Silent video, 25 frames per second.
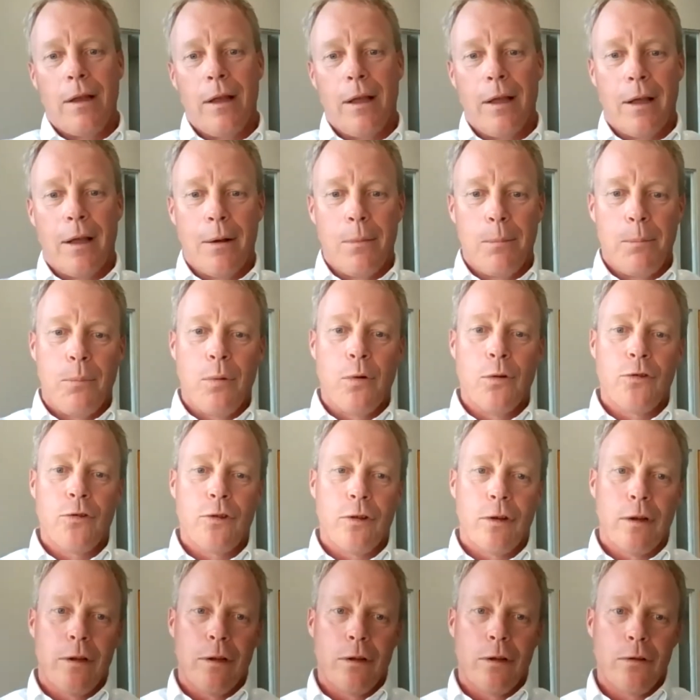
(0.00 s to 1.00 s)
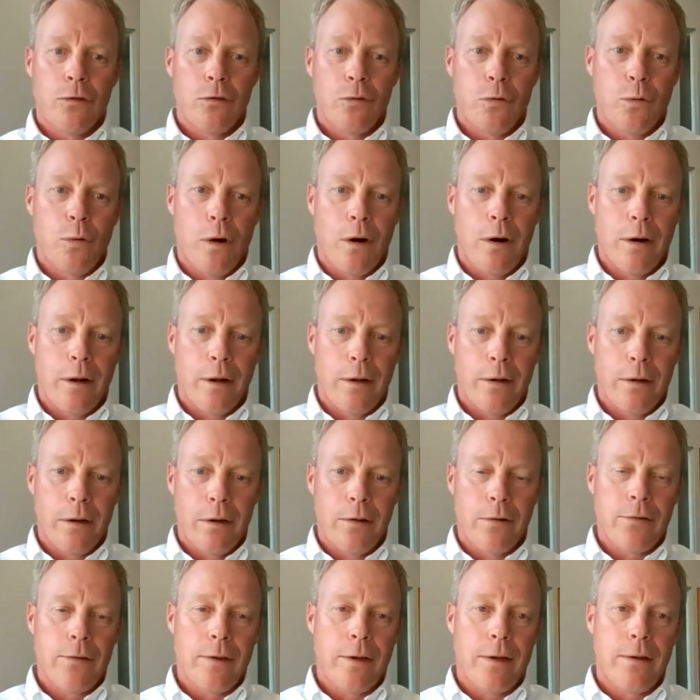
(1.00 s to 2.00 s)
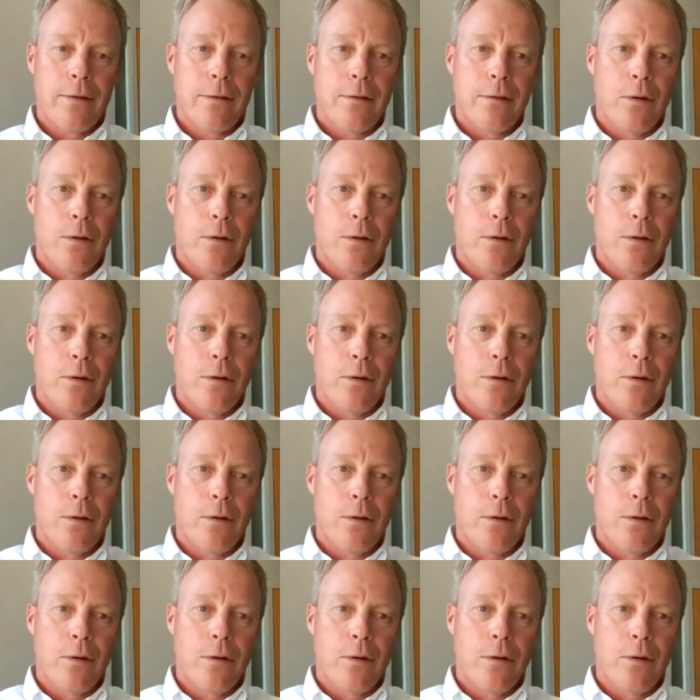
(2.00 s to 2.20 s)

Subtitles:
and pushing a little too hard on the other side.